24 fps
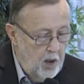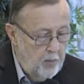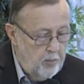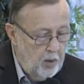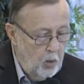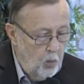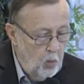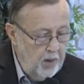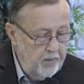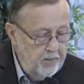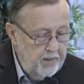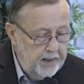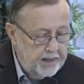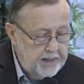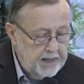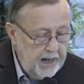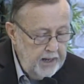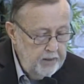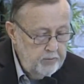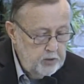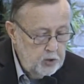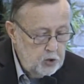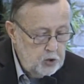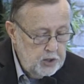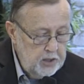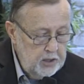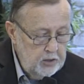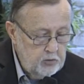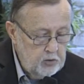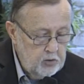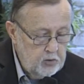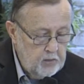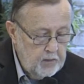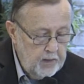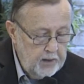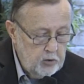But when they came to
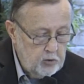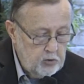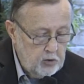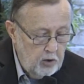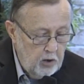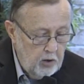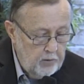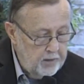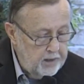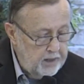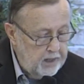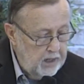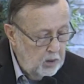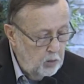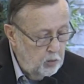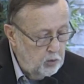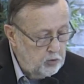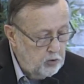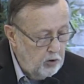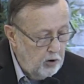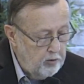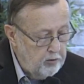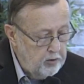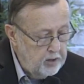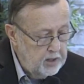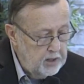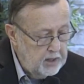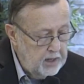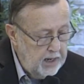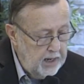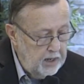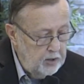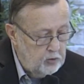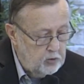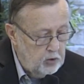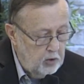Jesus, they saw that he was already
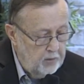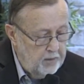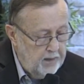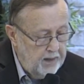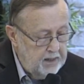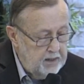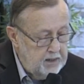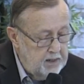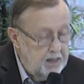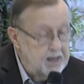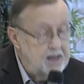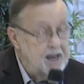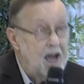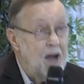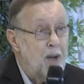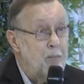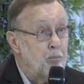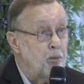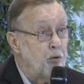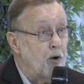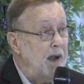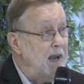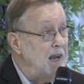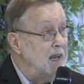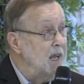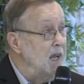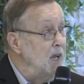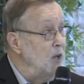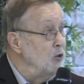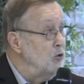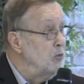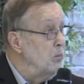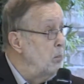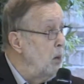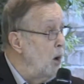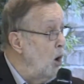dead, so they did not break
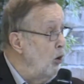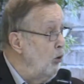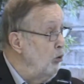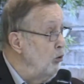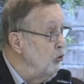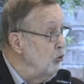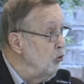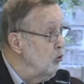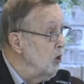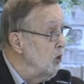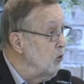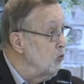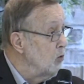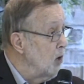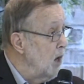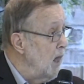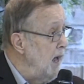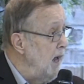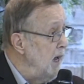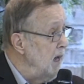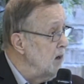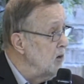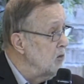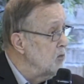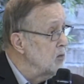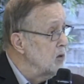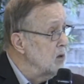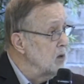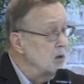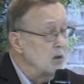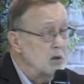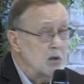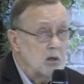his bones, his legs.